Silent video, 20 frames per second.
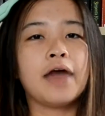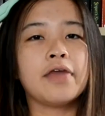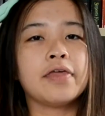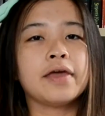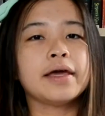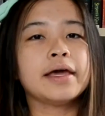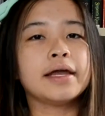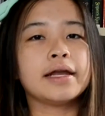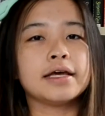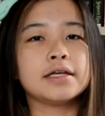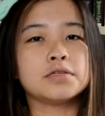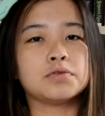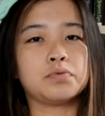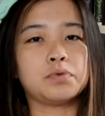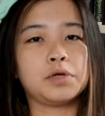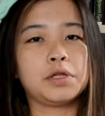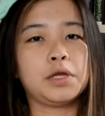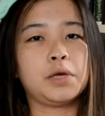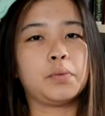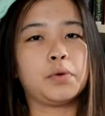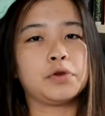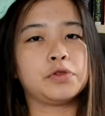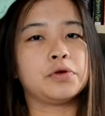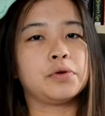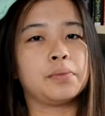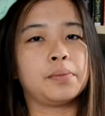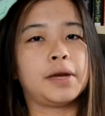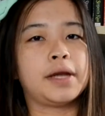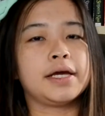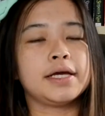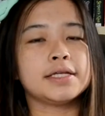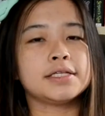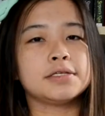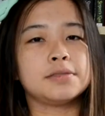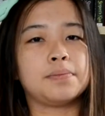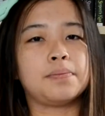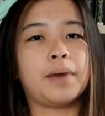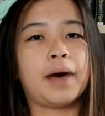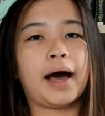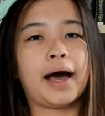I think it is really worth your money
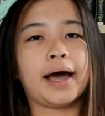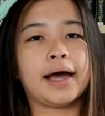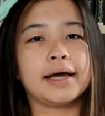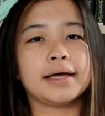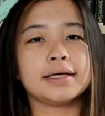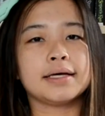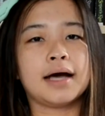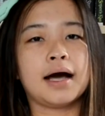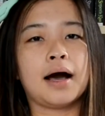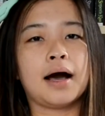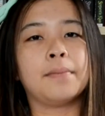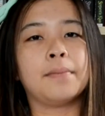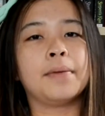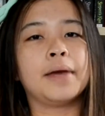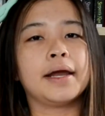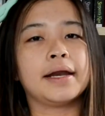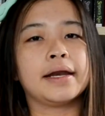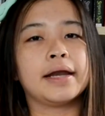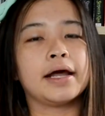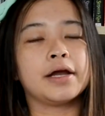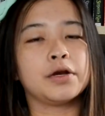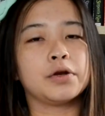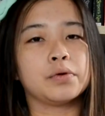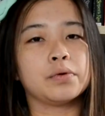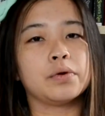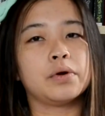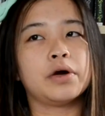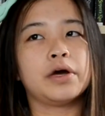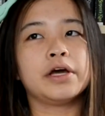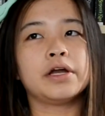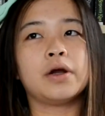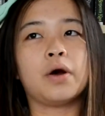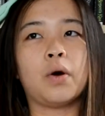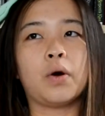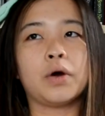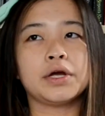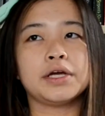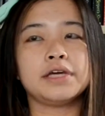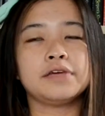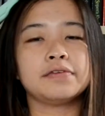to buy a Nendoroid
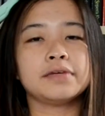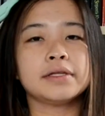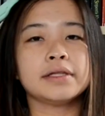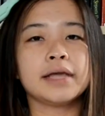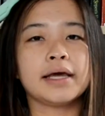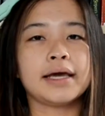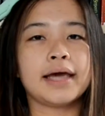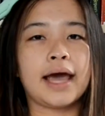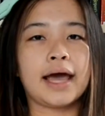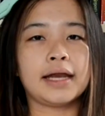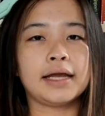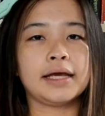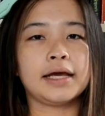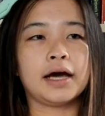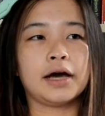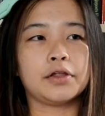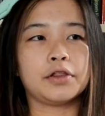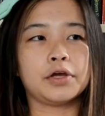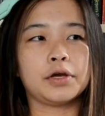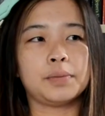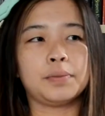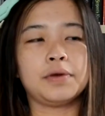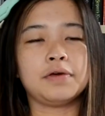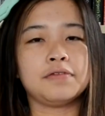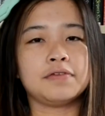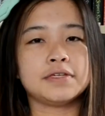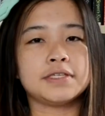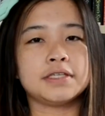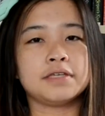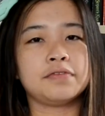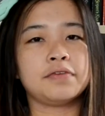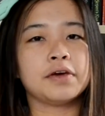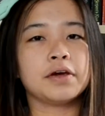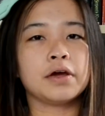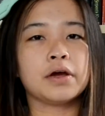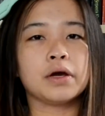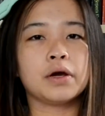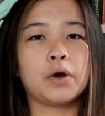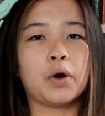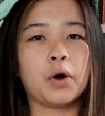or even like any other PVC
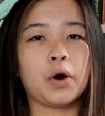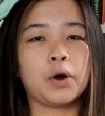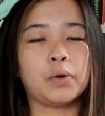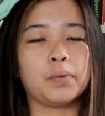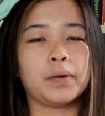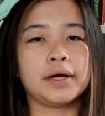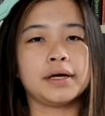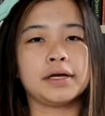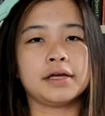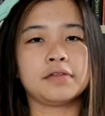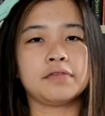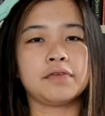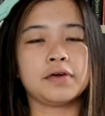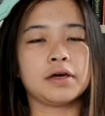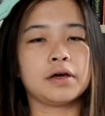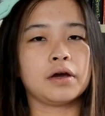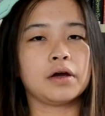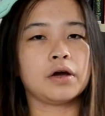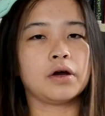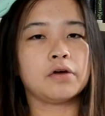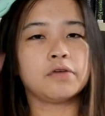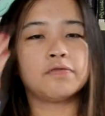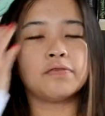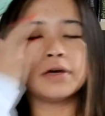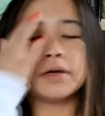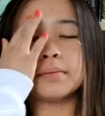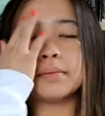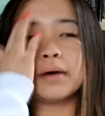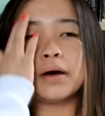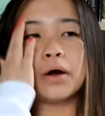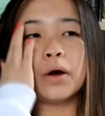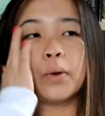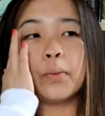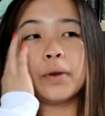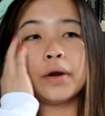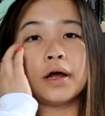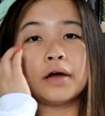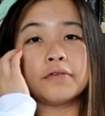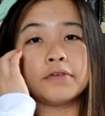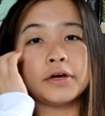figure or 1A figure or Figma or
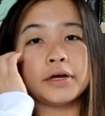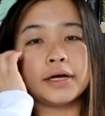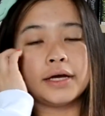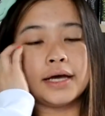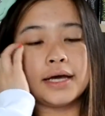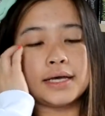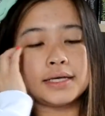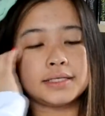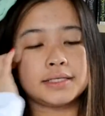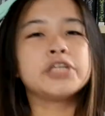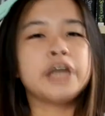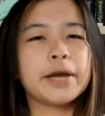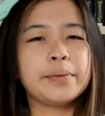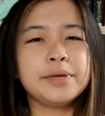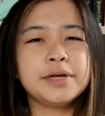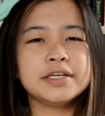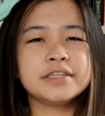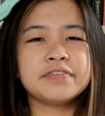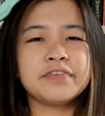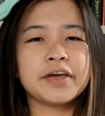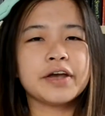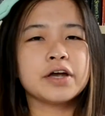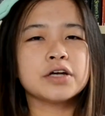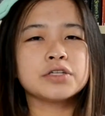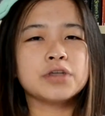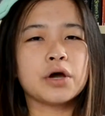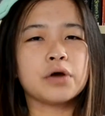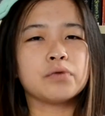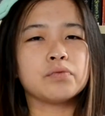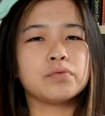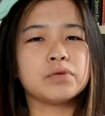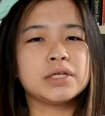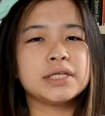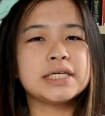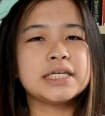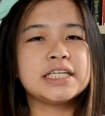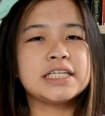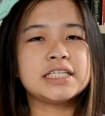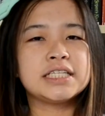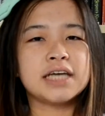whatever it is. Japanese figures are
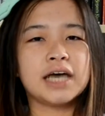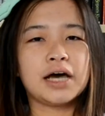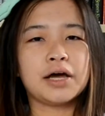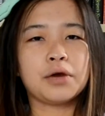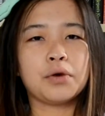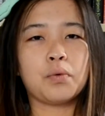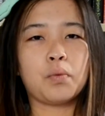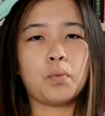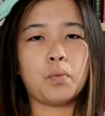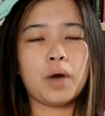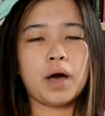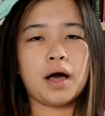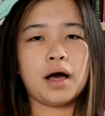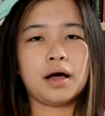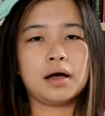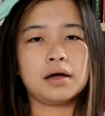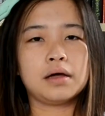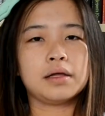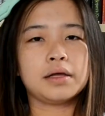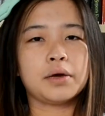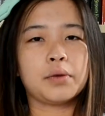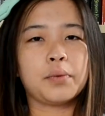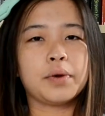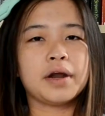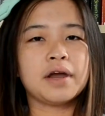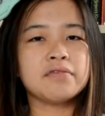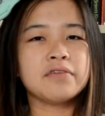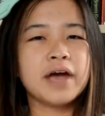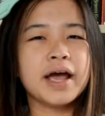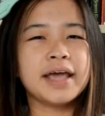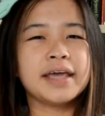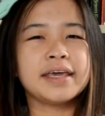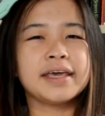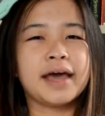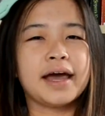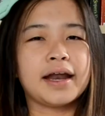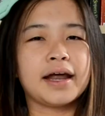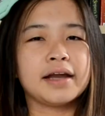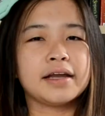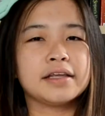really done well. Like whenever I
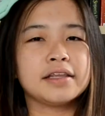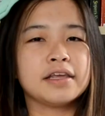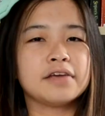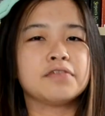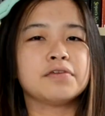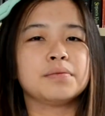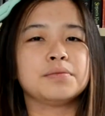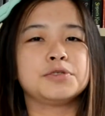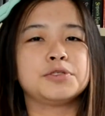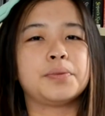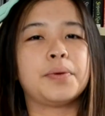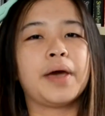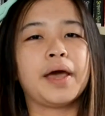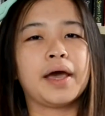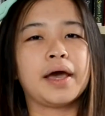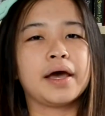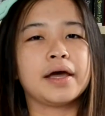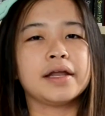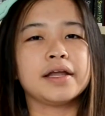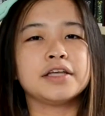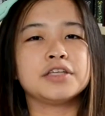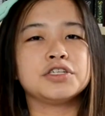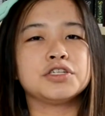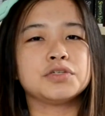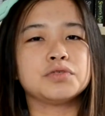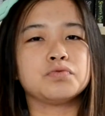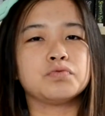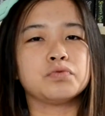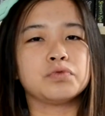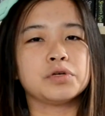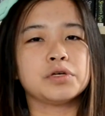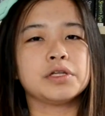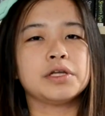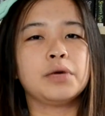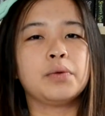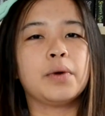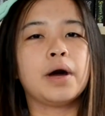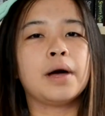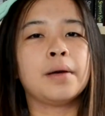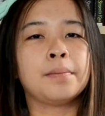get anything from Japan, it's just
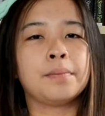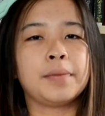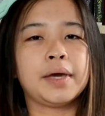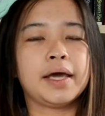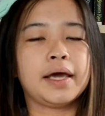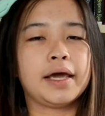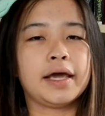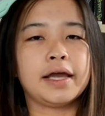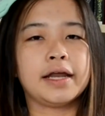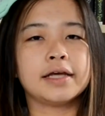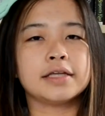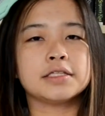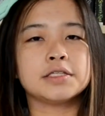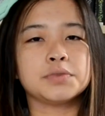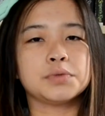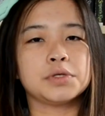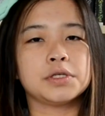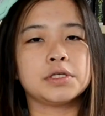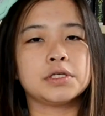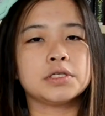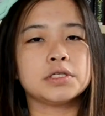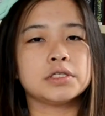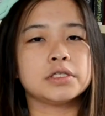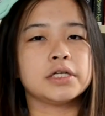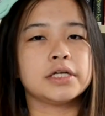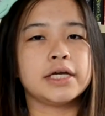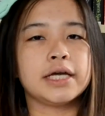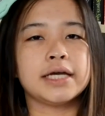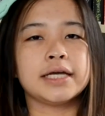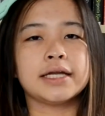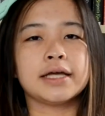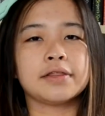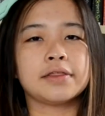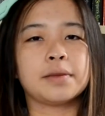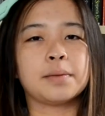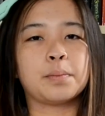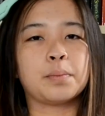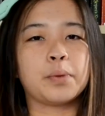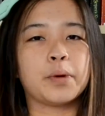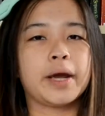really well made, it's really sturdy,
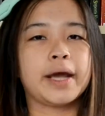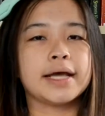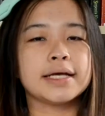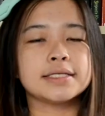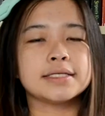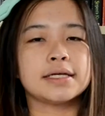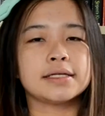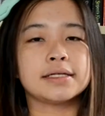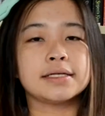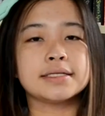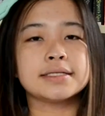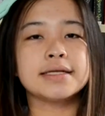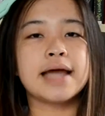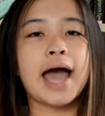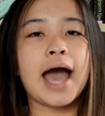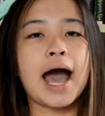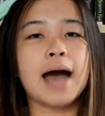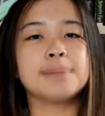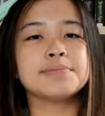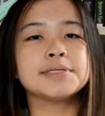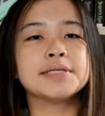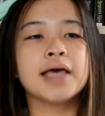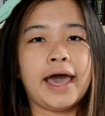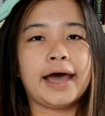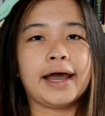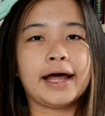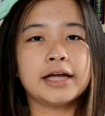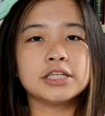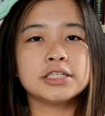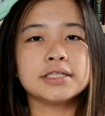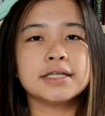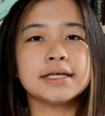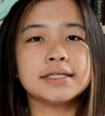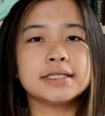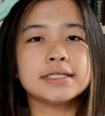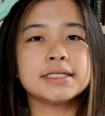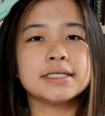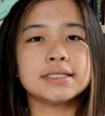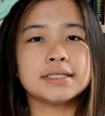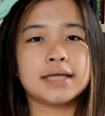nothing breaks, nothing snaps, and I just
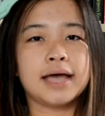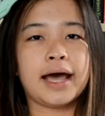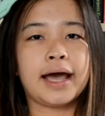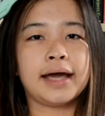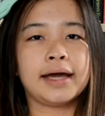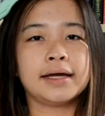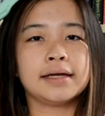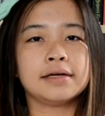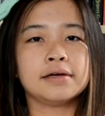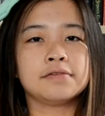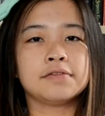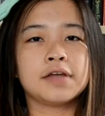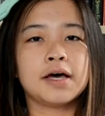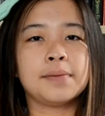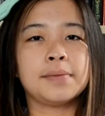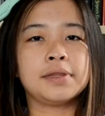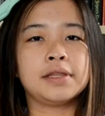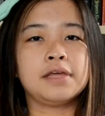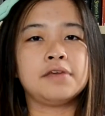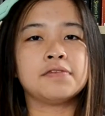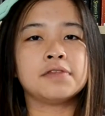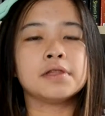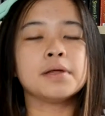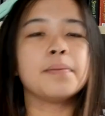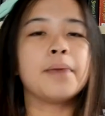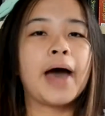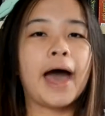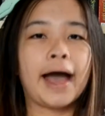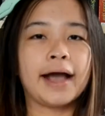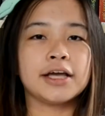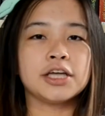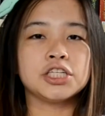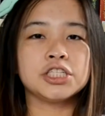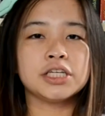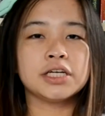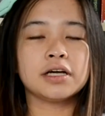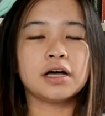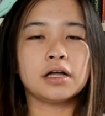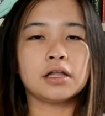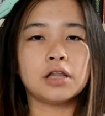like the design of them and even the
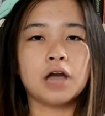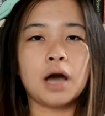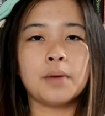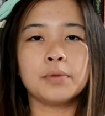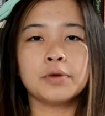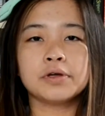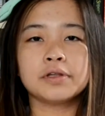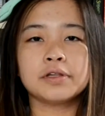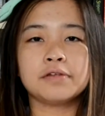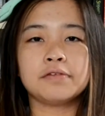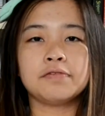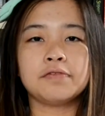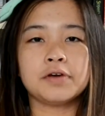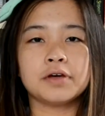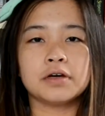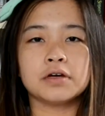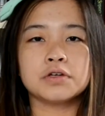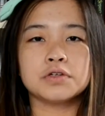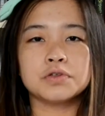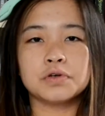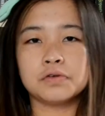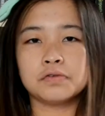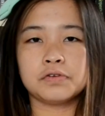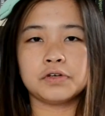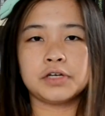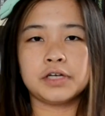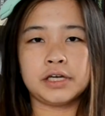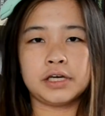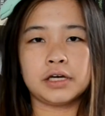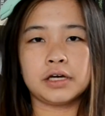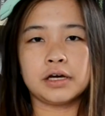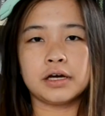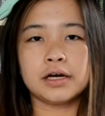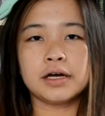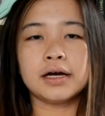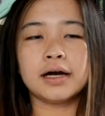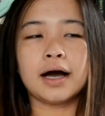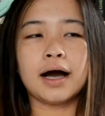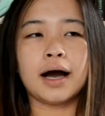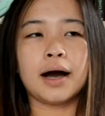packaging a lot more than figures over
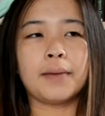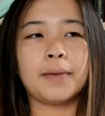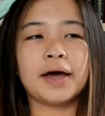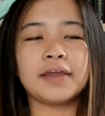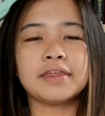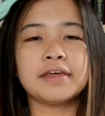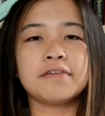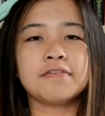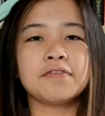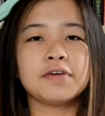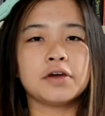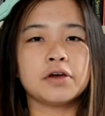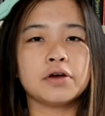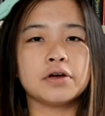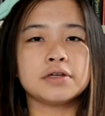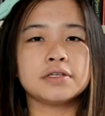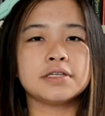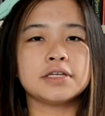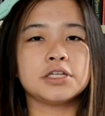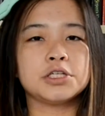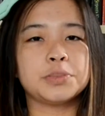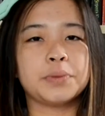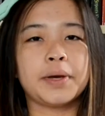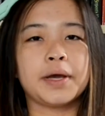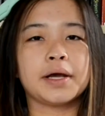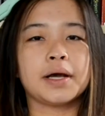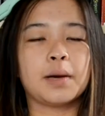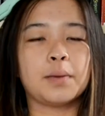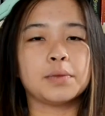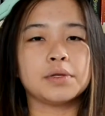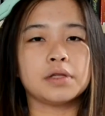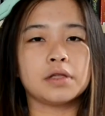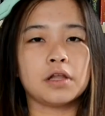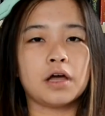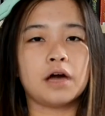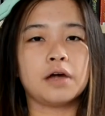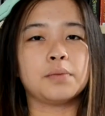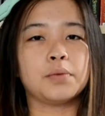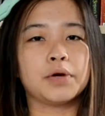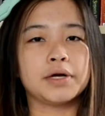here. I think figures in Japan come with a
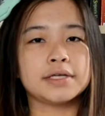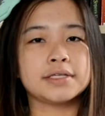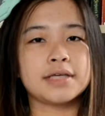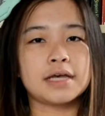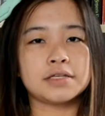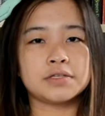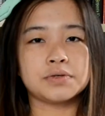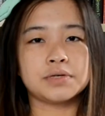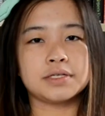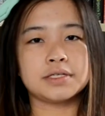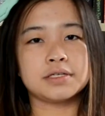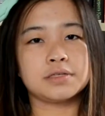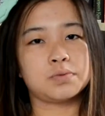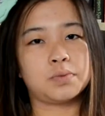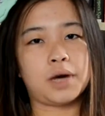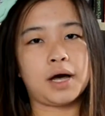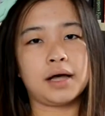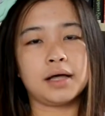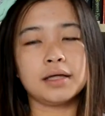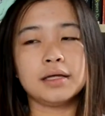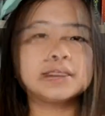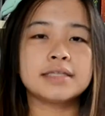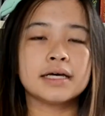lot more accessories as well.